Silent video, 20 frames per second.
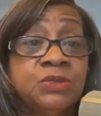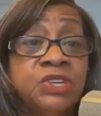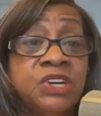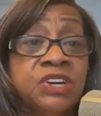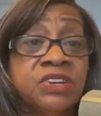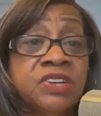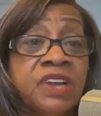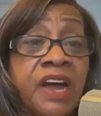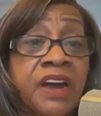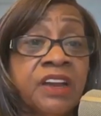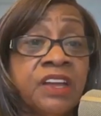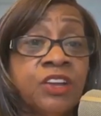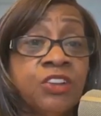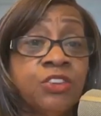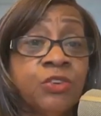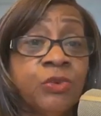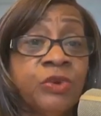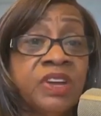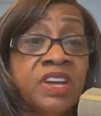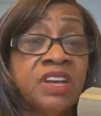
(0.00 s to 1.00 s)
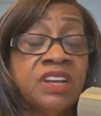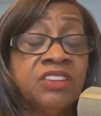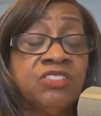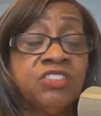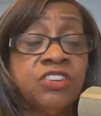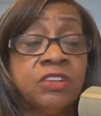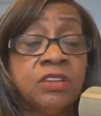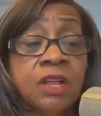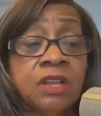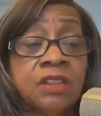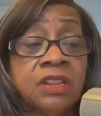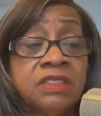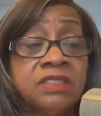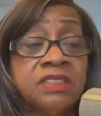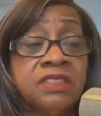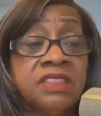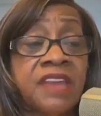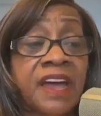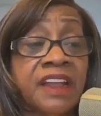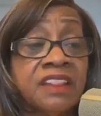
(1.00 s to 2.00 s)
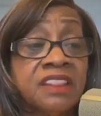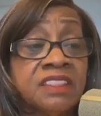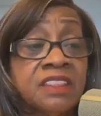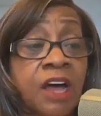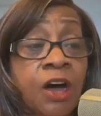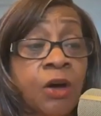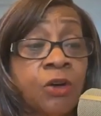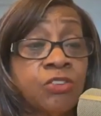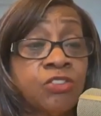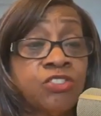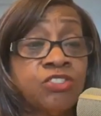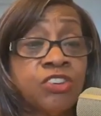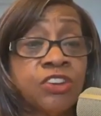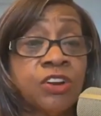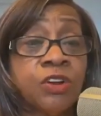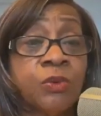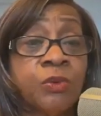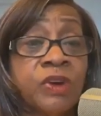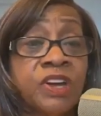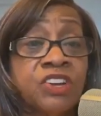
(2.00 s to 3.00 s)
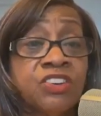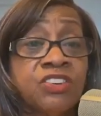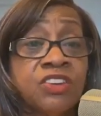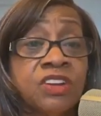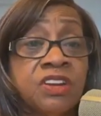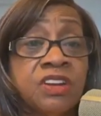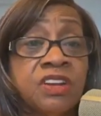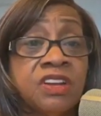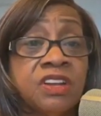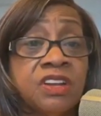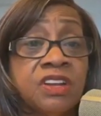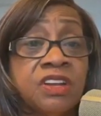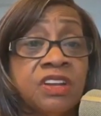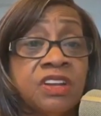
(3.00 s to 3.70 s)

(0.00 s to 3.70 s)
we are not entering into the, that lost generation.